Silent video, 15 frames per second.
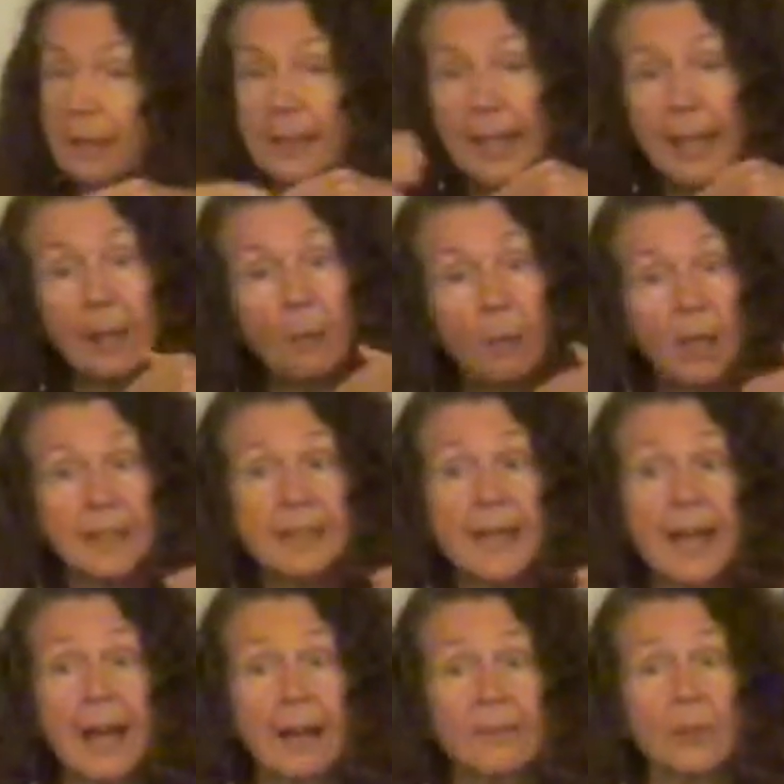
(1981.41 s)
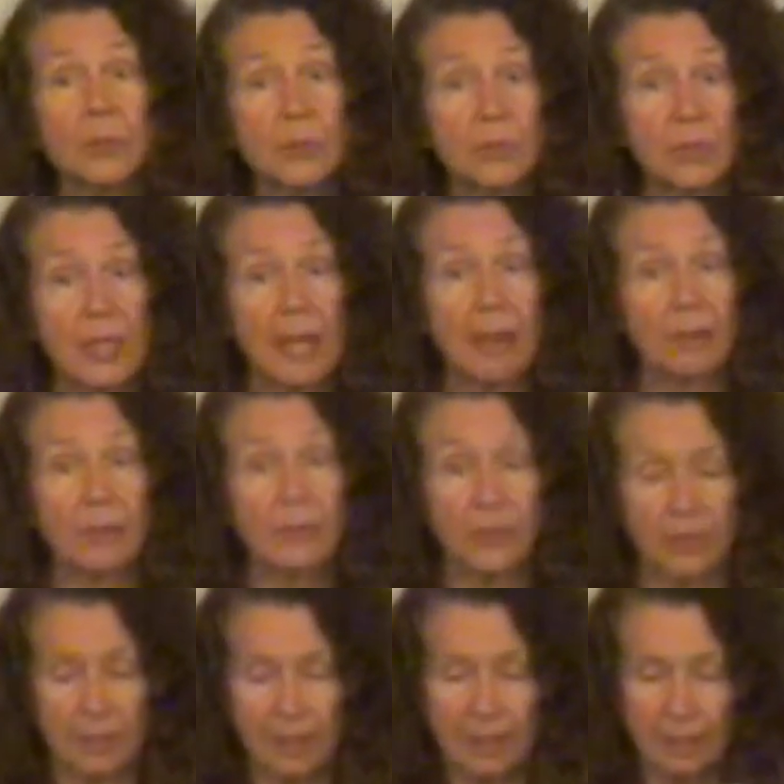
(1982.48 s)
They want to have those
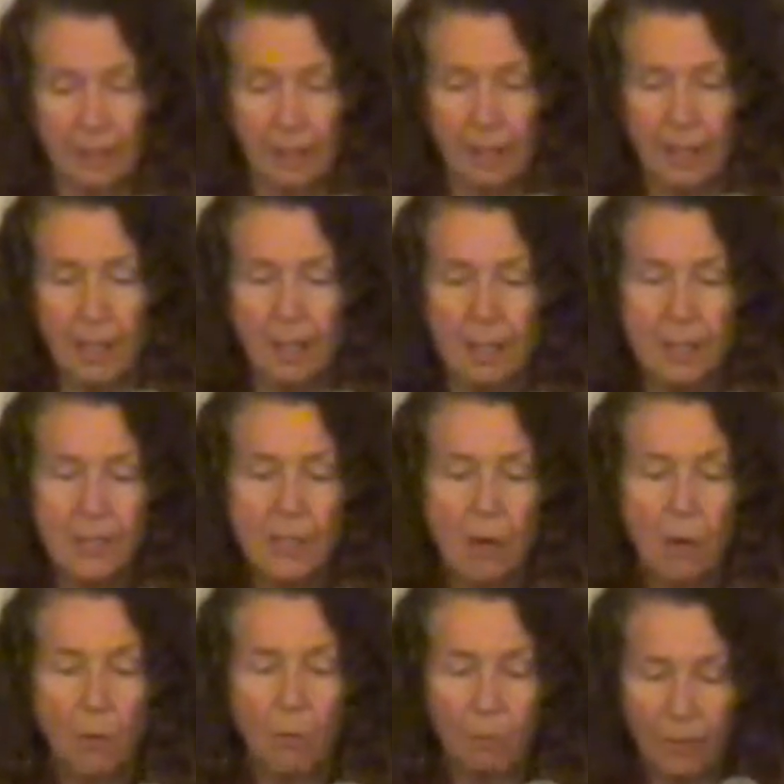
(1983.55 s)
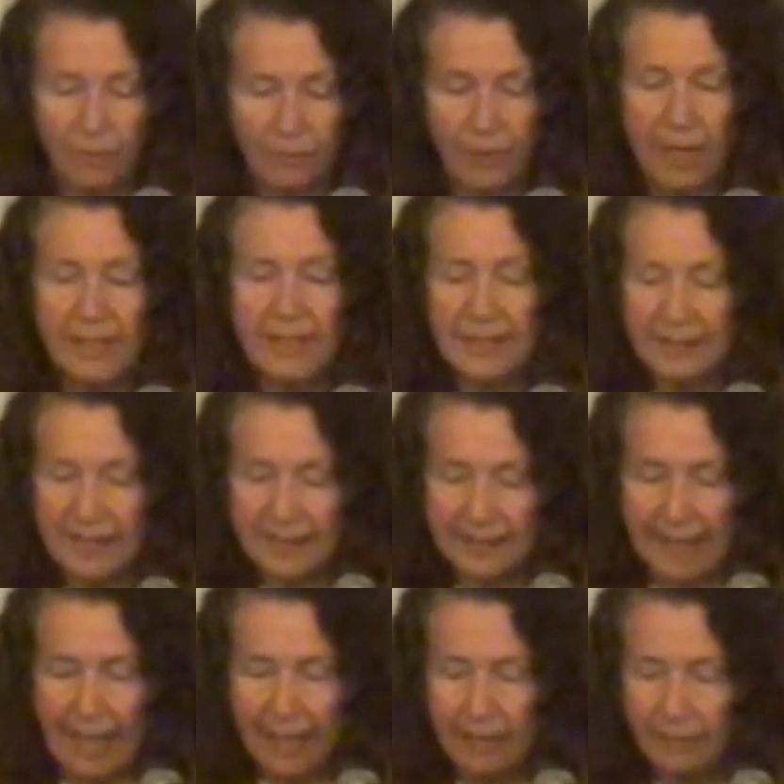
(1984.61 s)
challenges. So we're finding
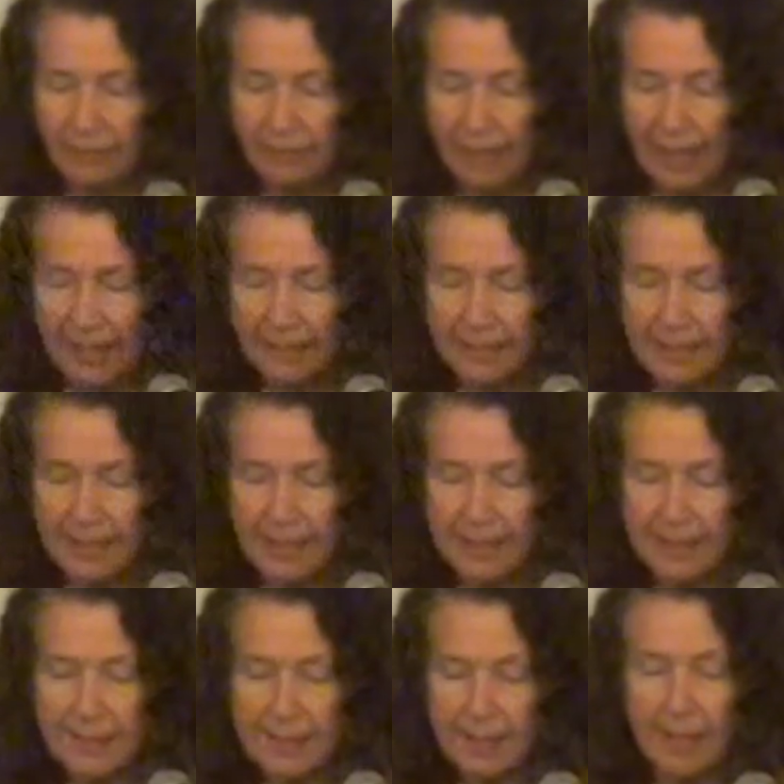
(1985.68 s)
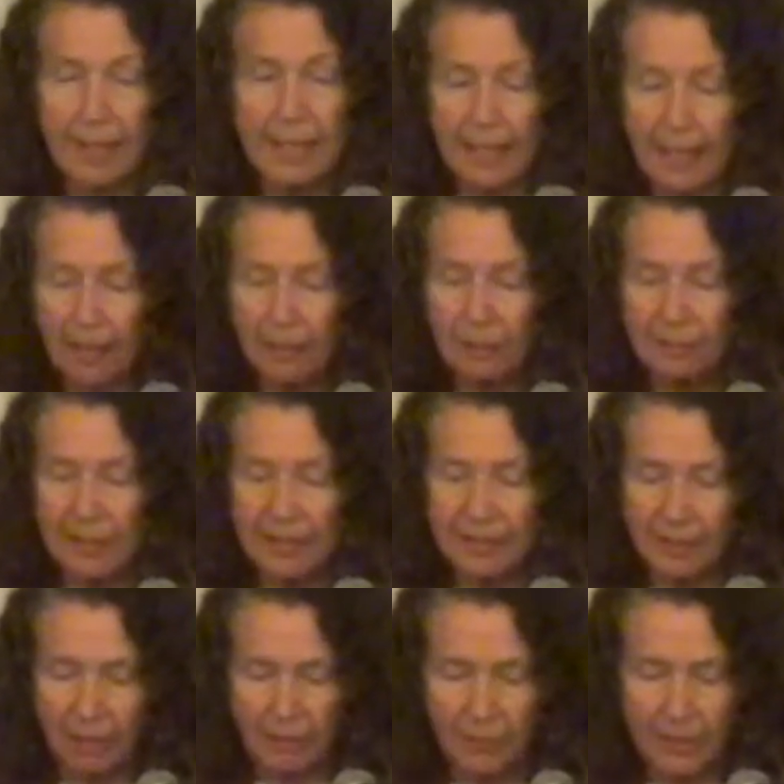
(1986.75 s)
that in fact is an element
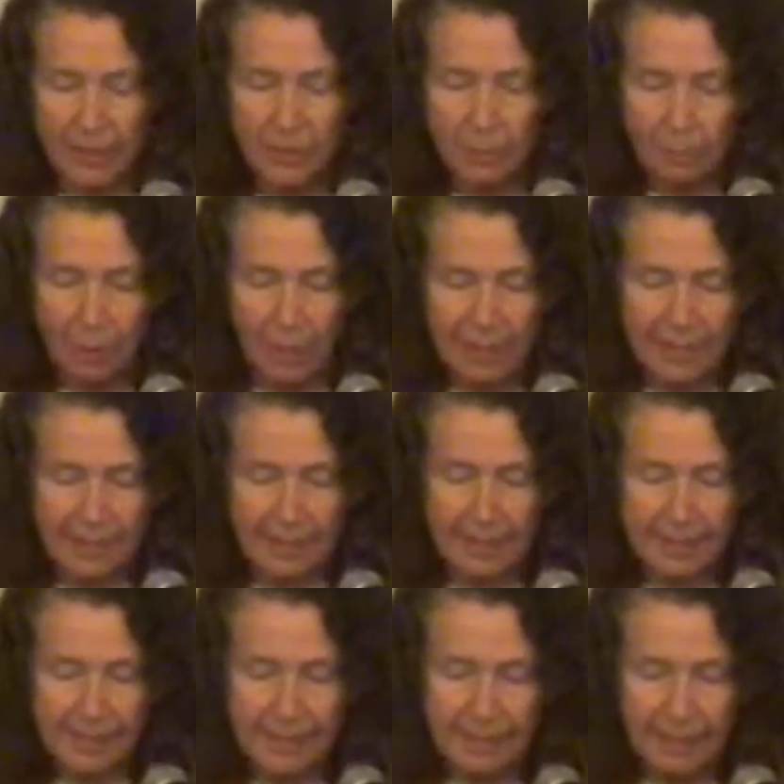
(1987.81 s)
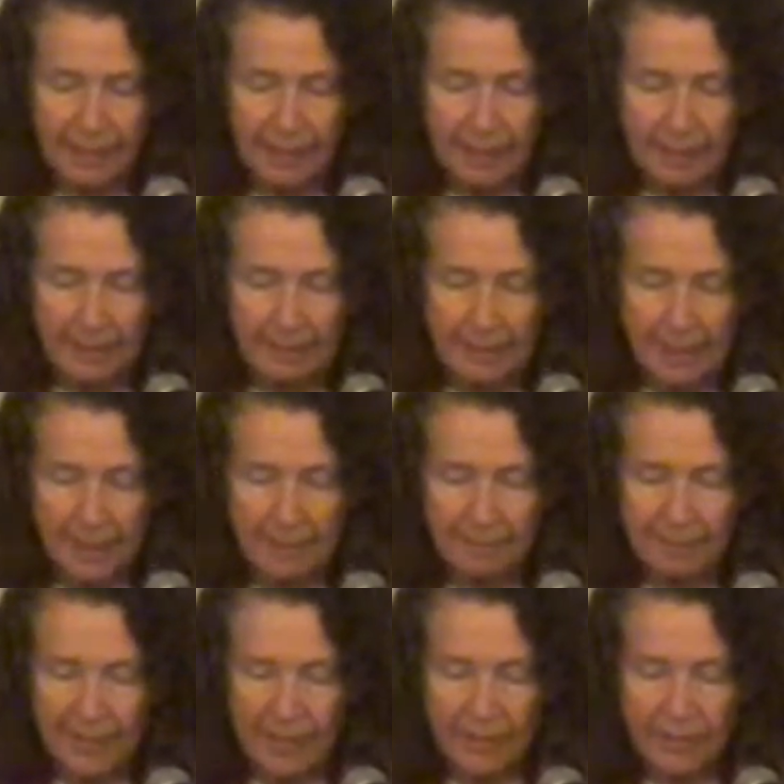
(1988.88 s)
of this process.
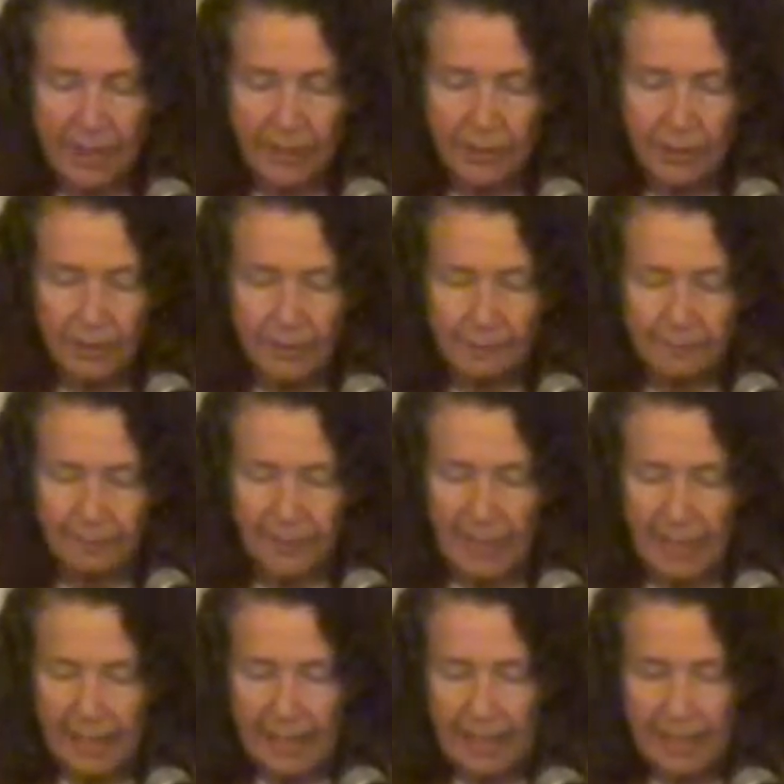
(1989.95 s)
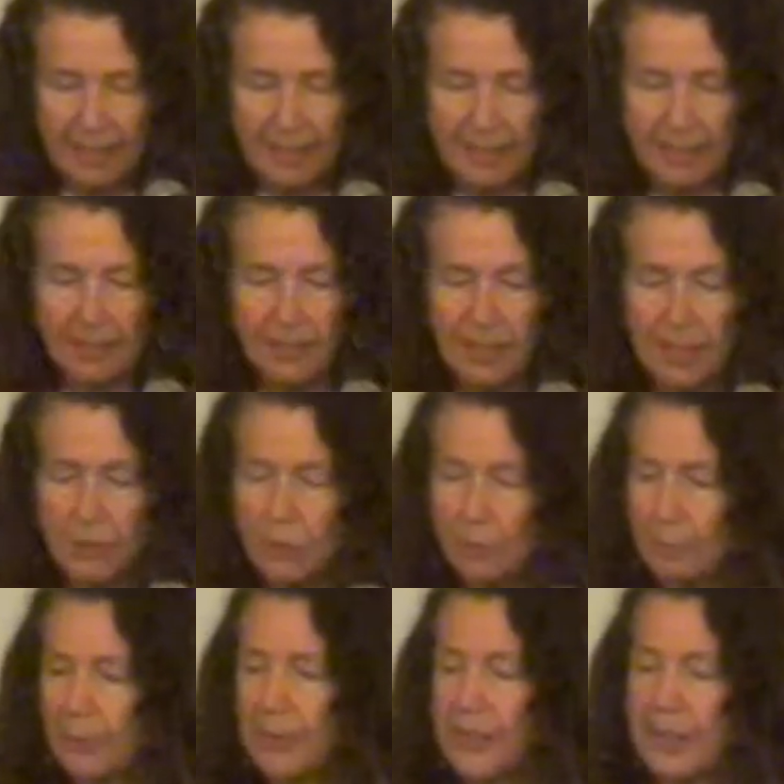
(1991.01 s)
Another is the teacher
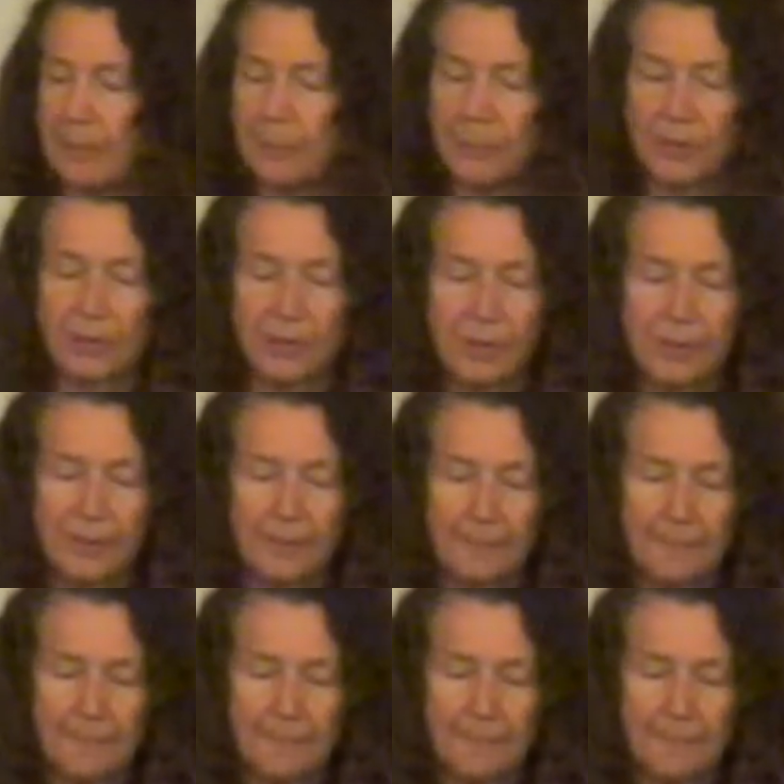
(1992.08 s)
perceptions.